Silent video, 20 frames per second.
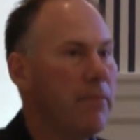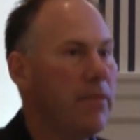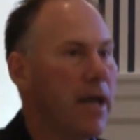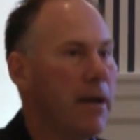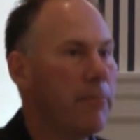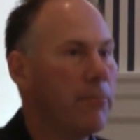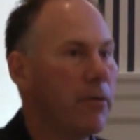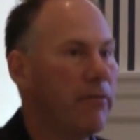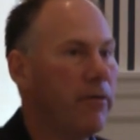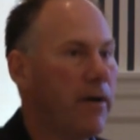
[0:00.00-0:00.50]

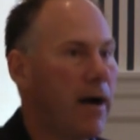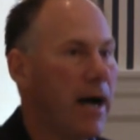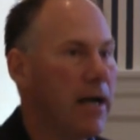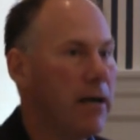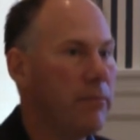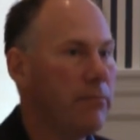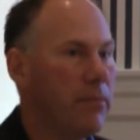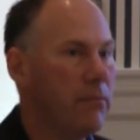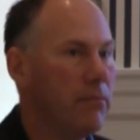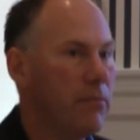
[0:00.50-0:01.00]
They
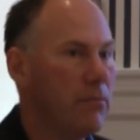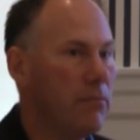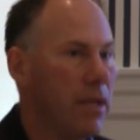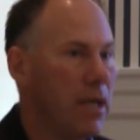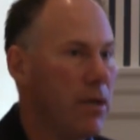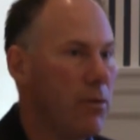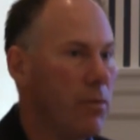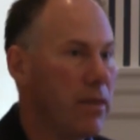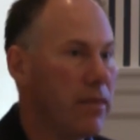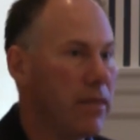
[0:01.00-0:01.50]
provided
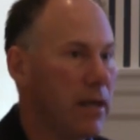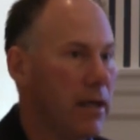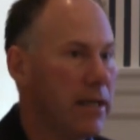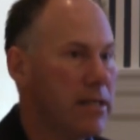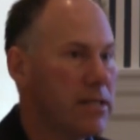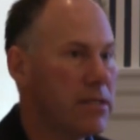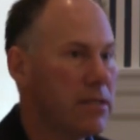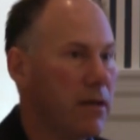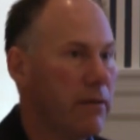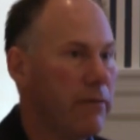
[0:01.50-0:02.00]
me with a
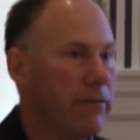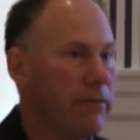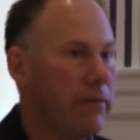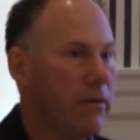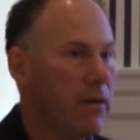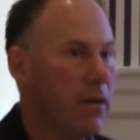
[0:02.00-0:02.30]
list of